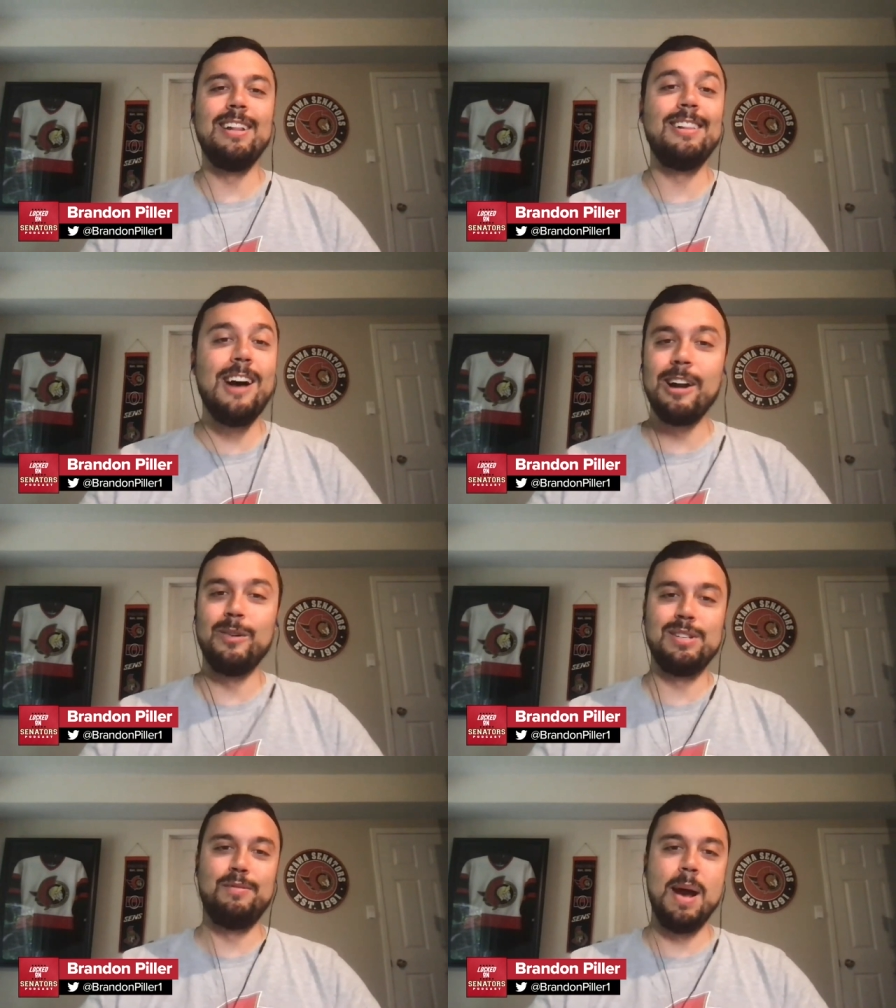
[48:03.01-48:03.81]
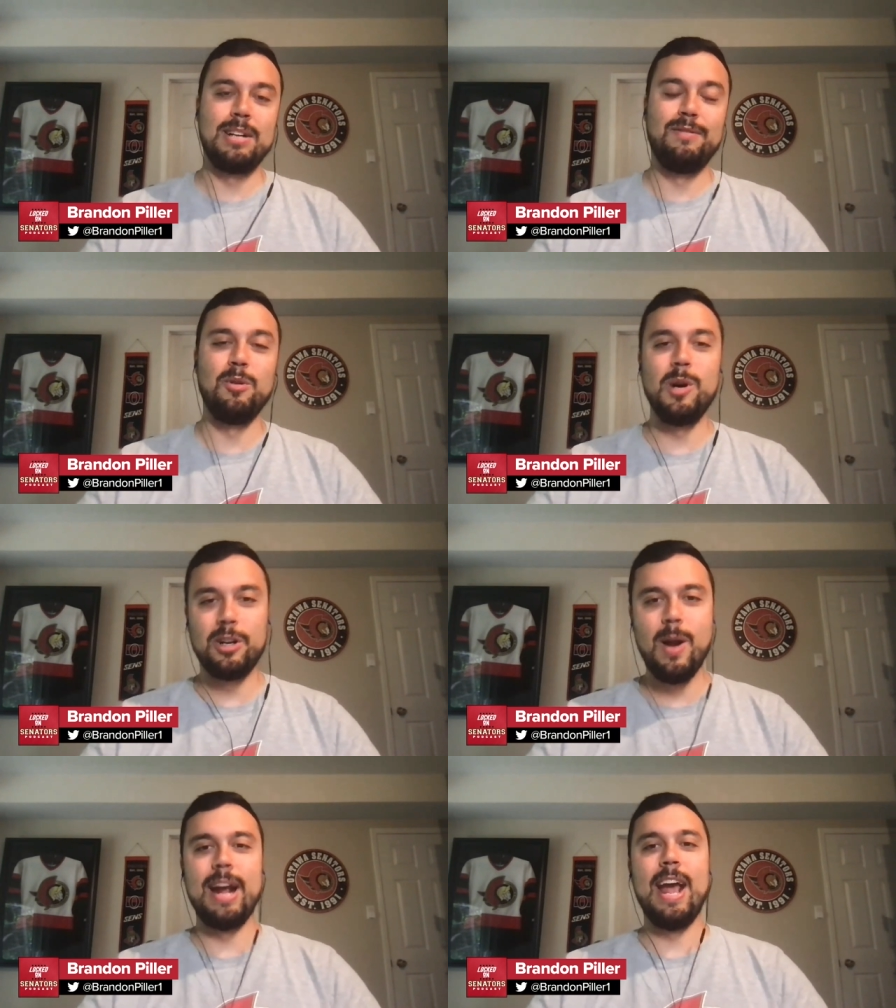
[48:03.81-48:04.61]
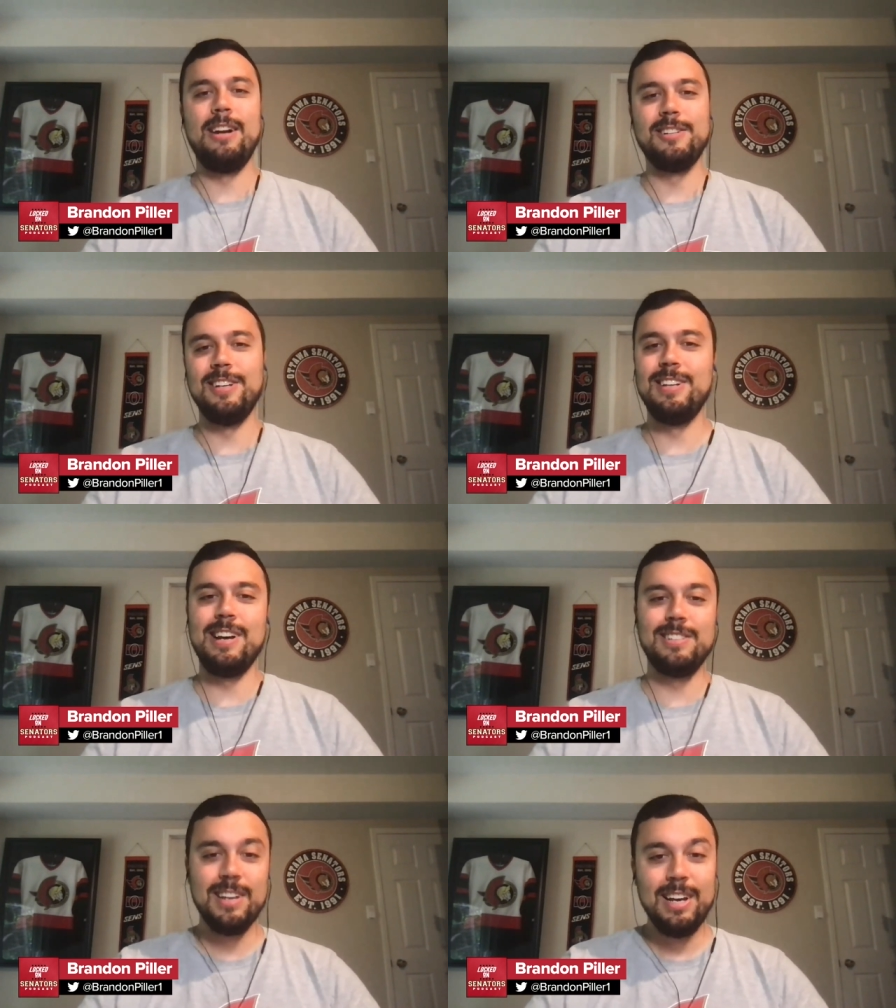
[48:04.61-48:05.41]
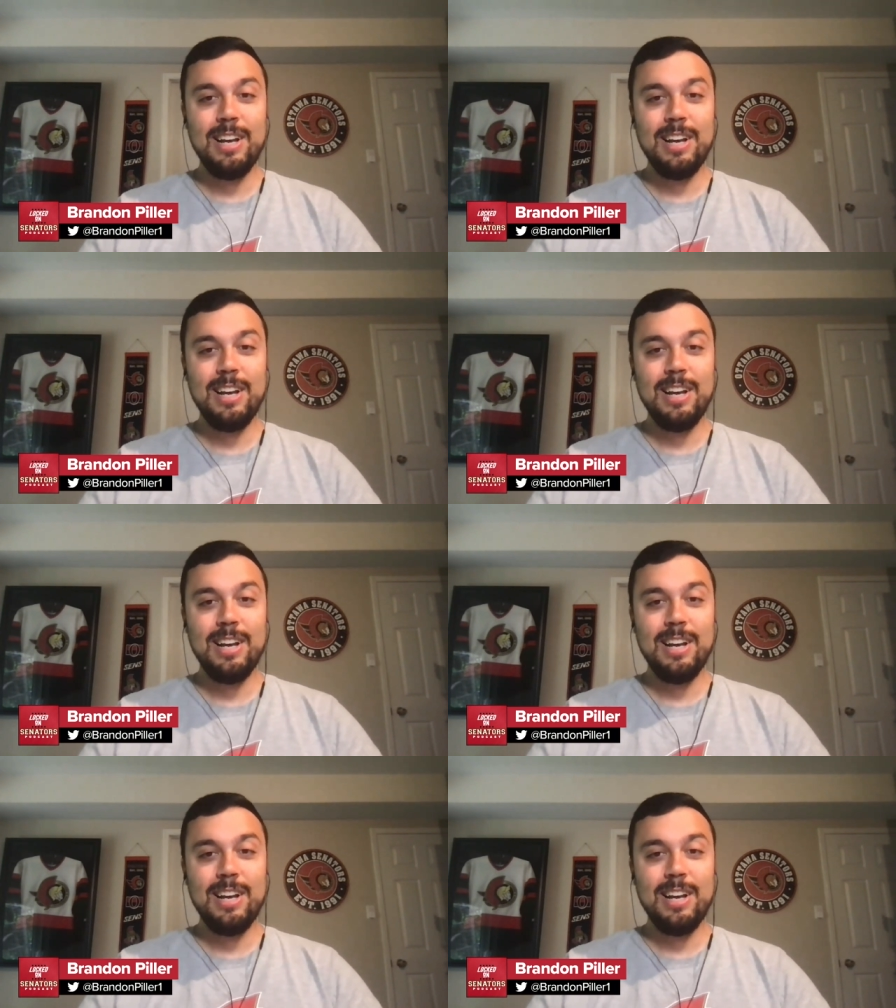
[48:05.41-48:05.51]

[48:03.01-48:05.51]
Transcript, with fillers: a lot of respect for what Craig Anderson does.